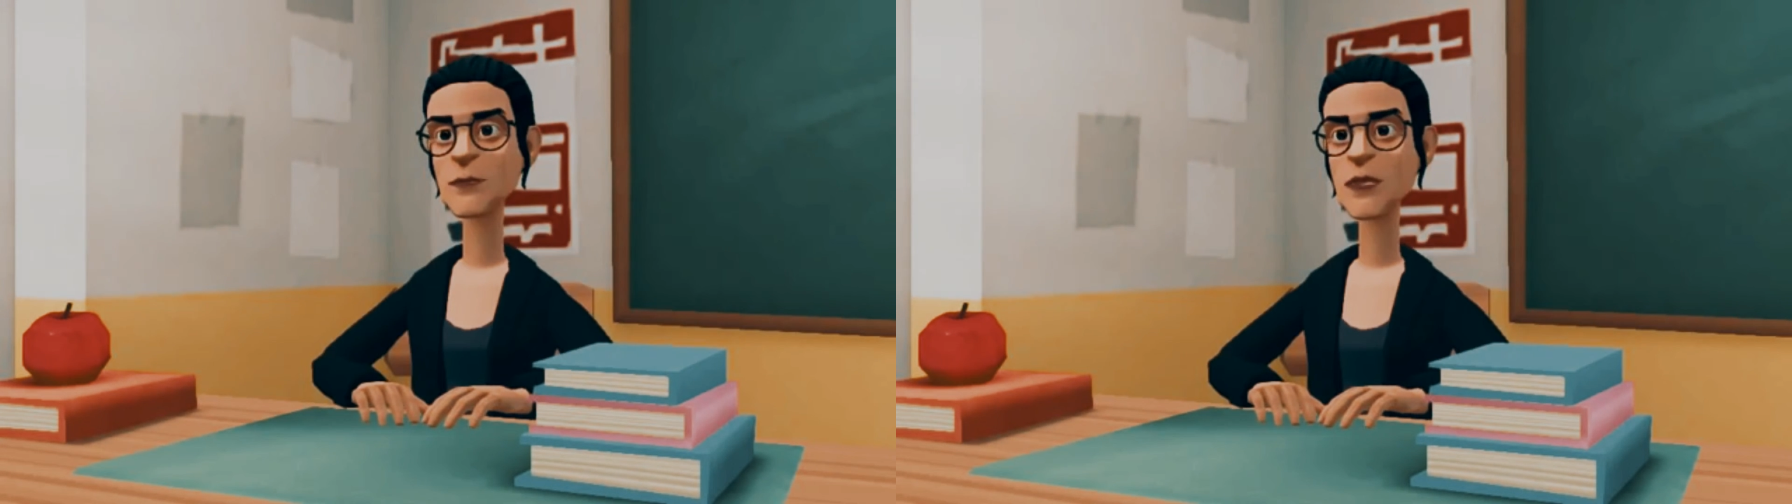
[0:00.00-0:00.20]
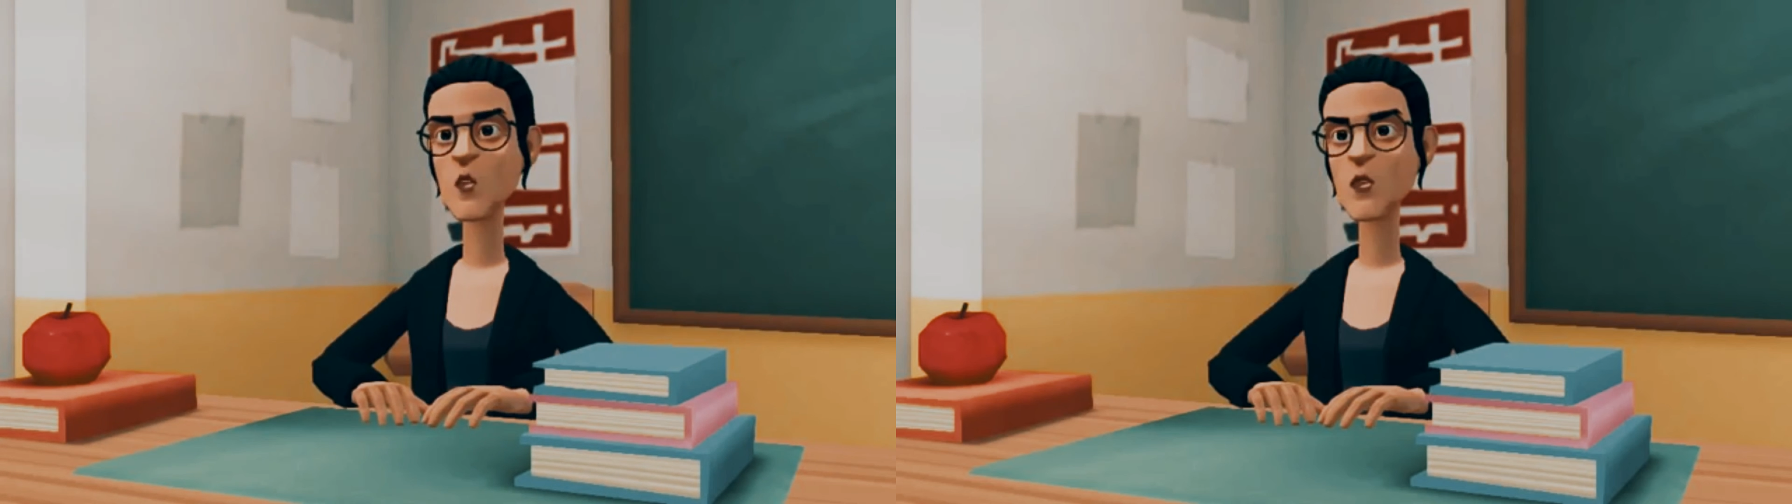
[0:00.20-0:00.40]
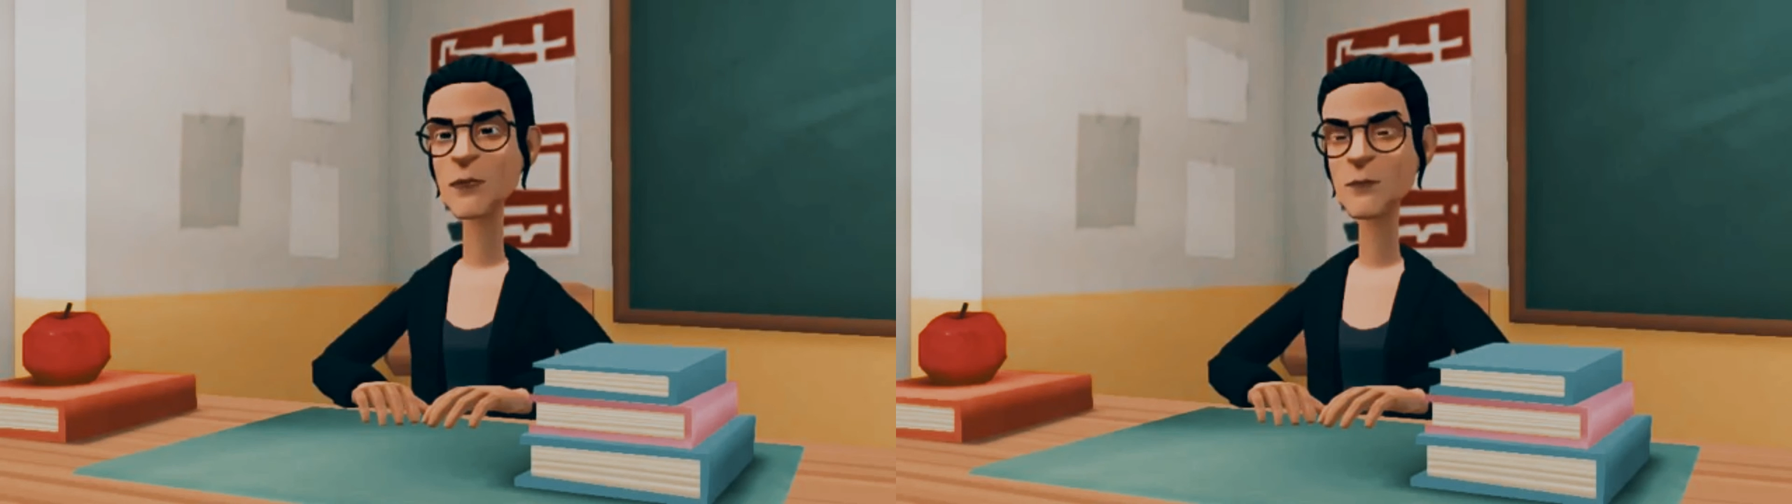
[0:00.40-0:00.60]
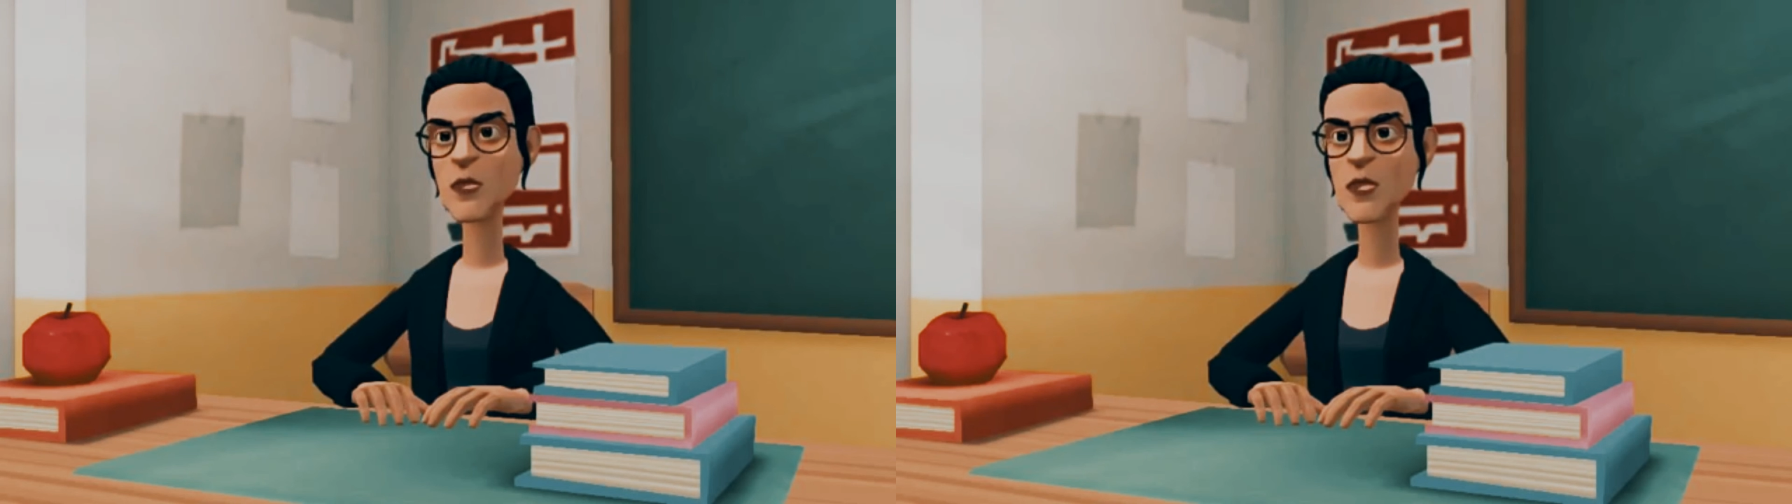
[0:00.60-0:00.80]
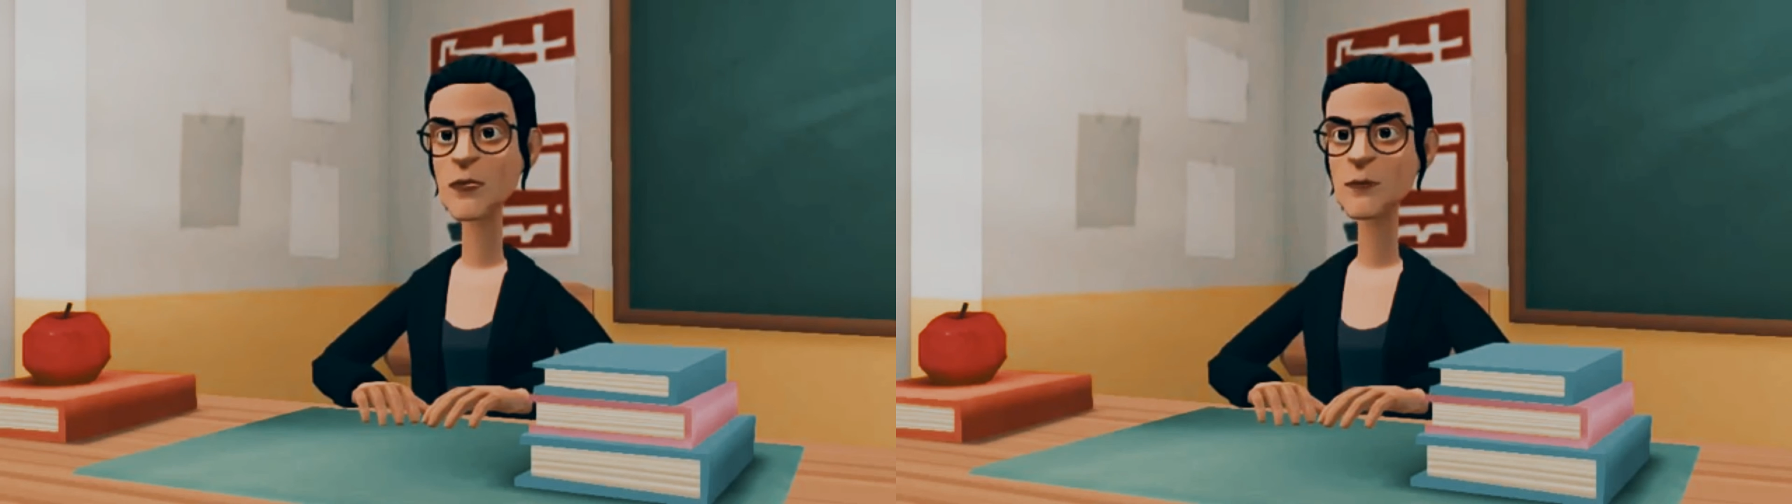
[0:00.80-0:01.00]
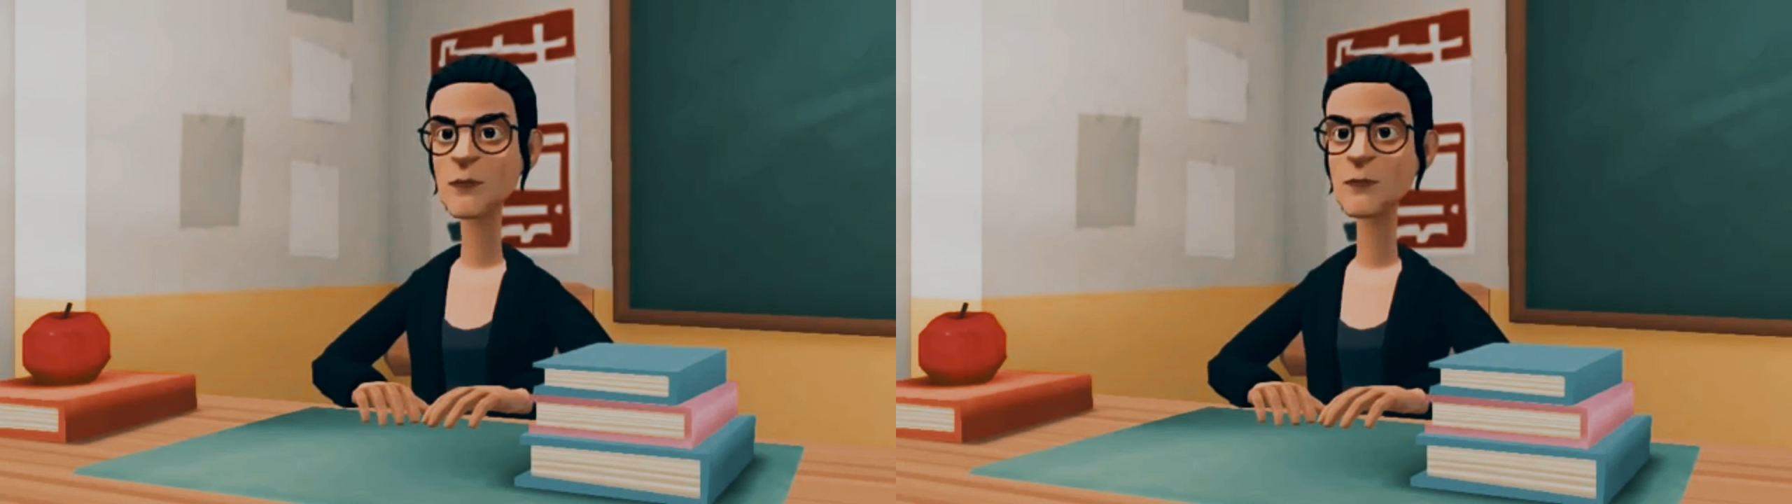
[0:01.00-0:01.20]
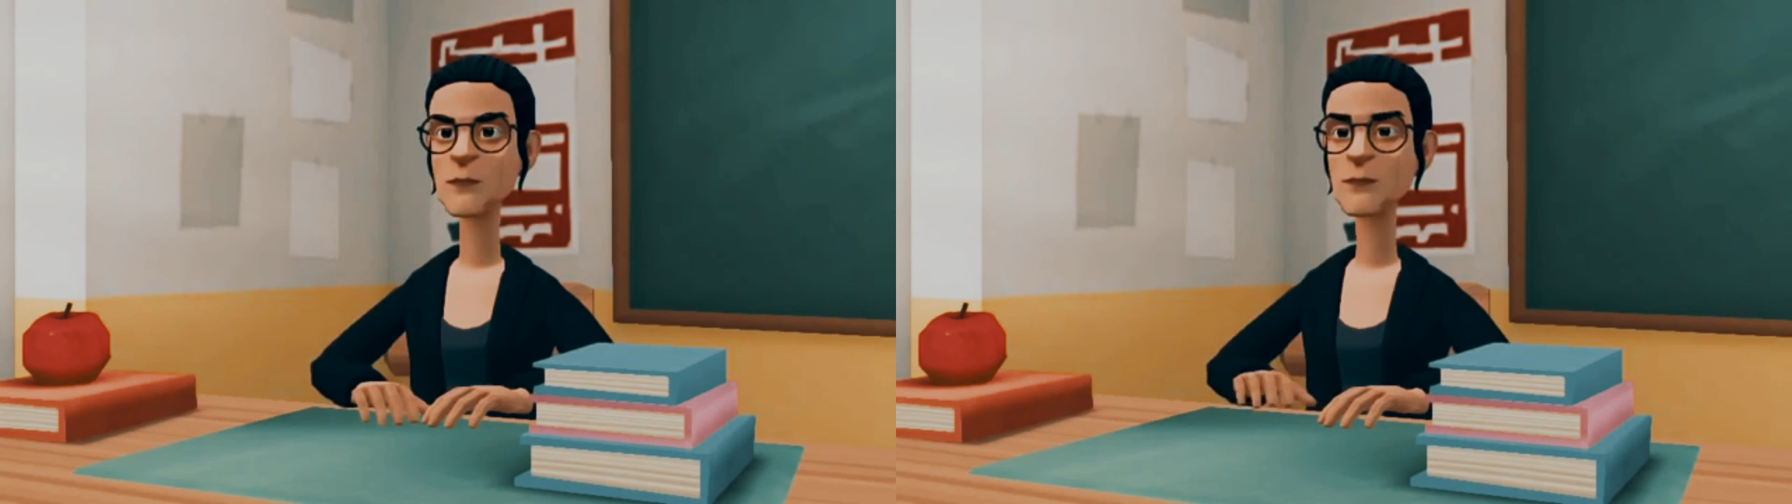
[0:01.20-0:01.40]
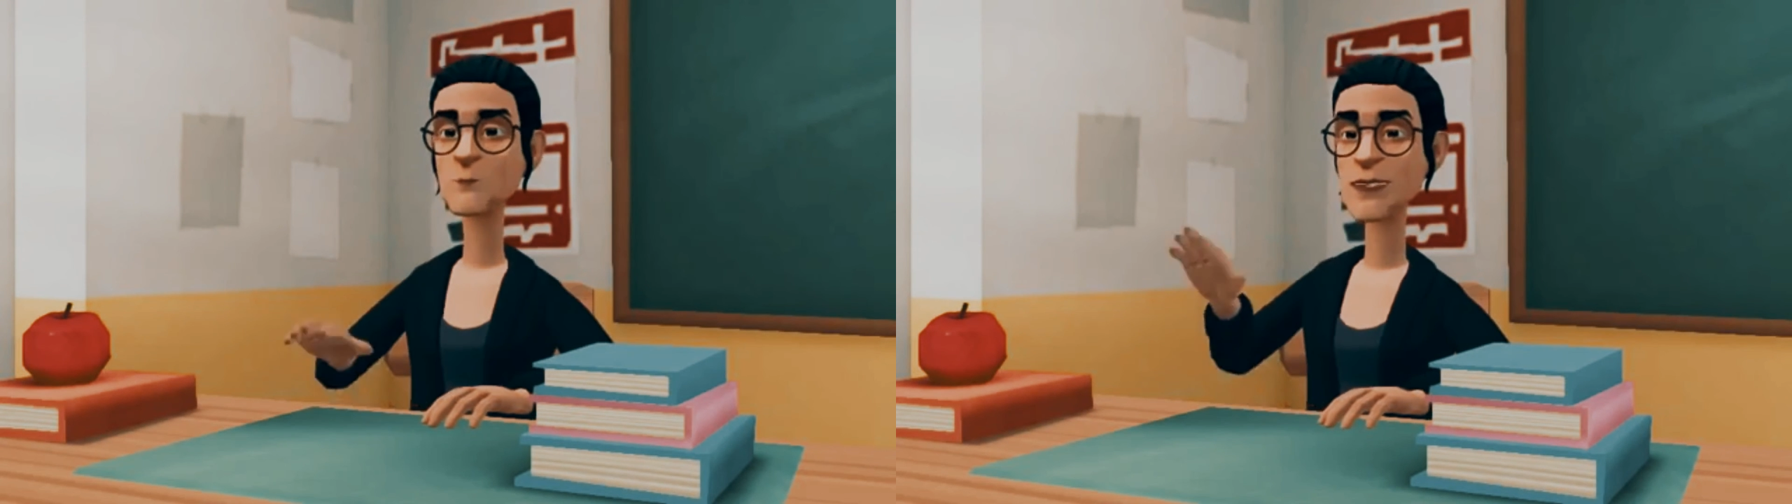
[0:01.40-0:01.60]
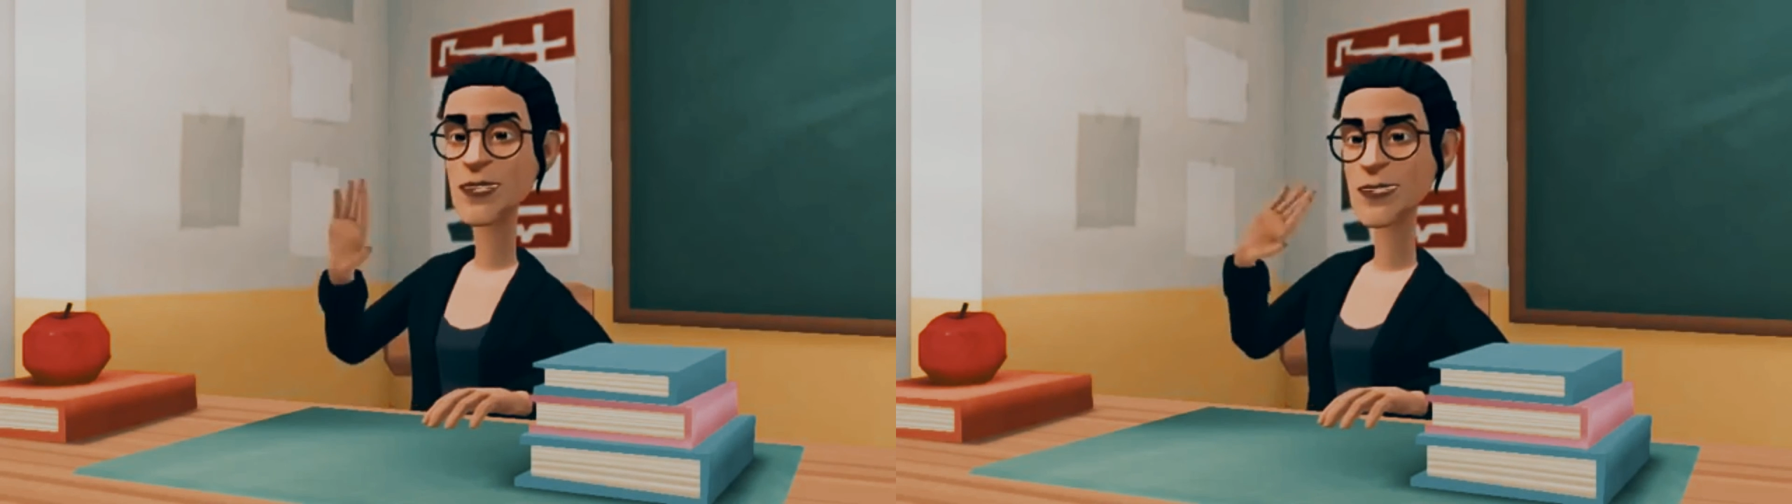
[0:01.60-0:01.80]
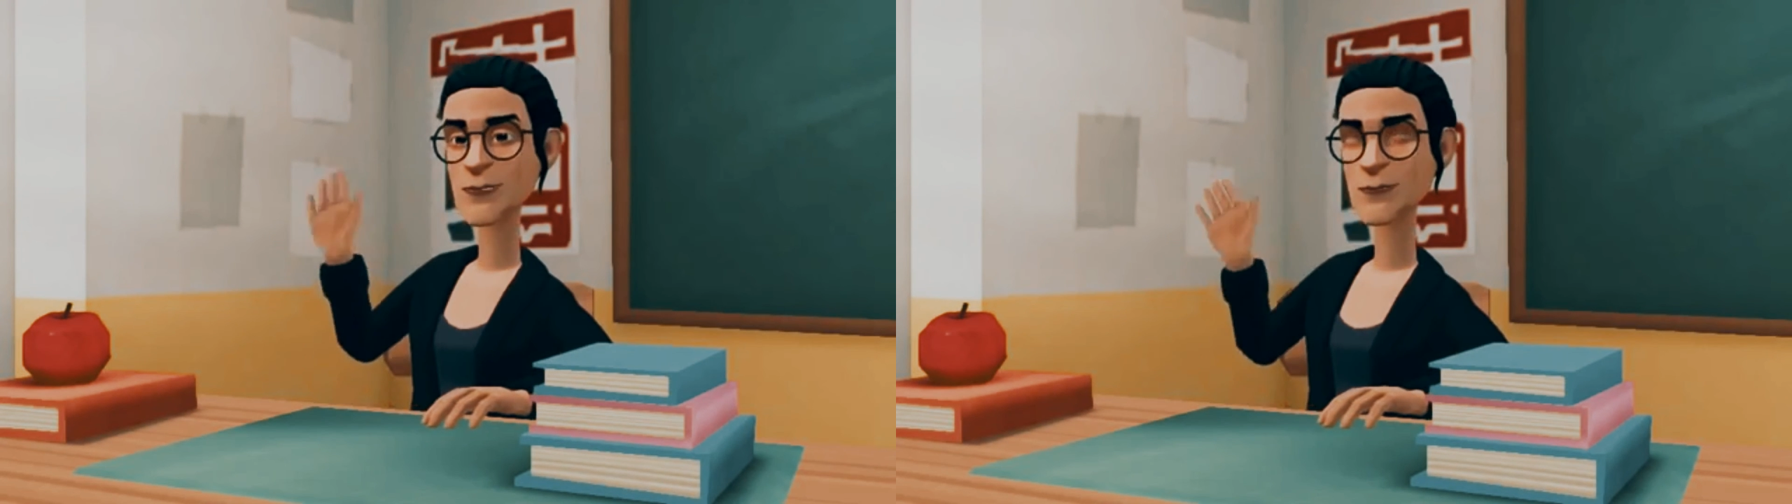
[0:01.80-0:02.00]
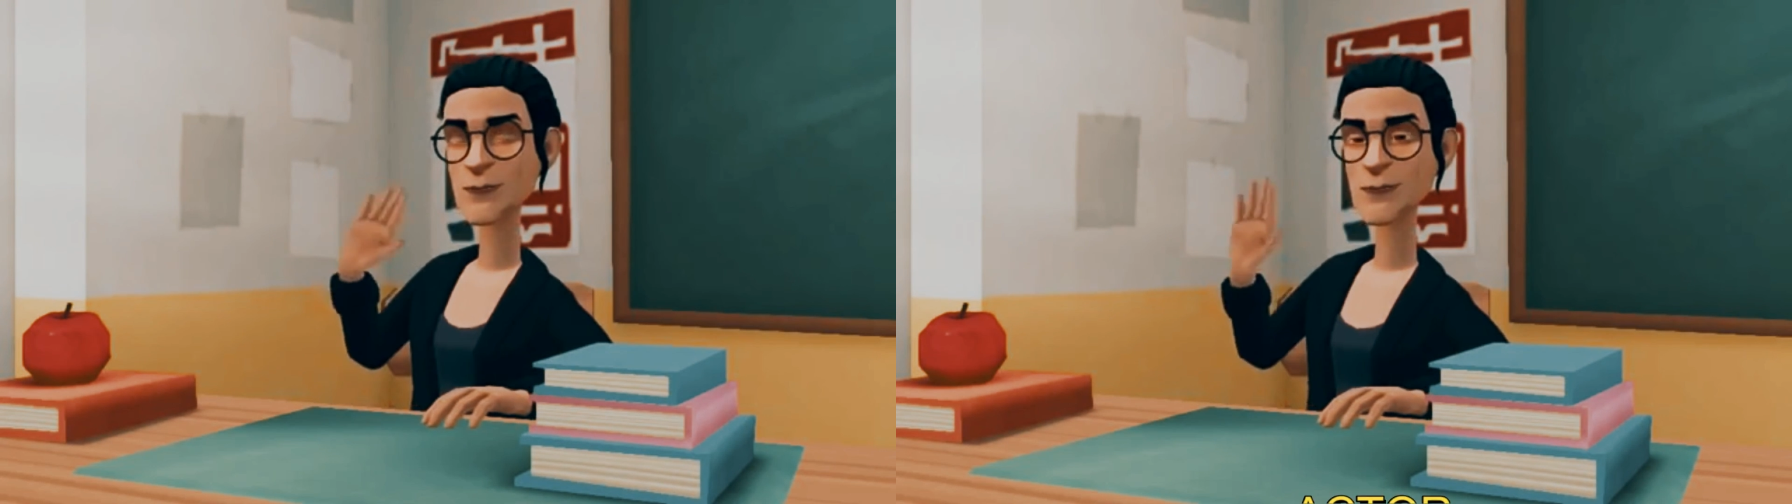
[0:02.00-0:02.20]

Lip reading: Rule number, goodbye.